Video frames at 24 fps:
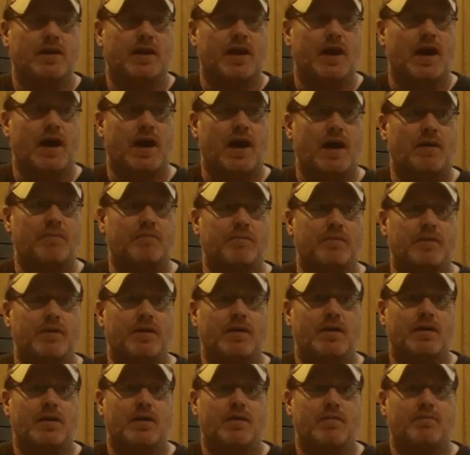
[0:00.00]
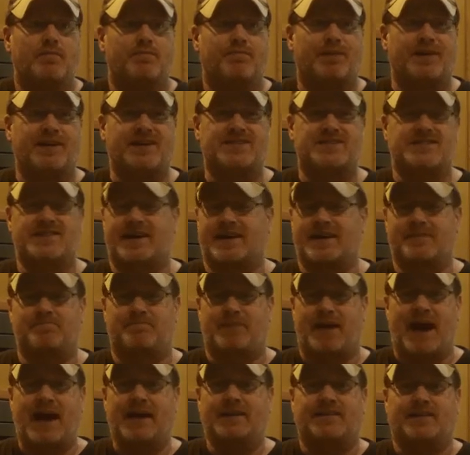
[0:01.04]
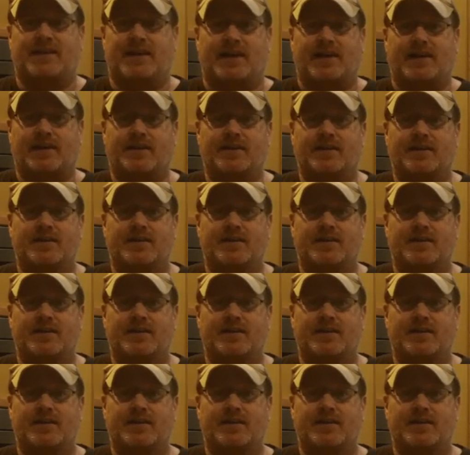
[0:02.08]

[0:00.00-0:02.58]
But it's not a bad thing.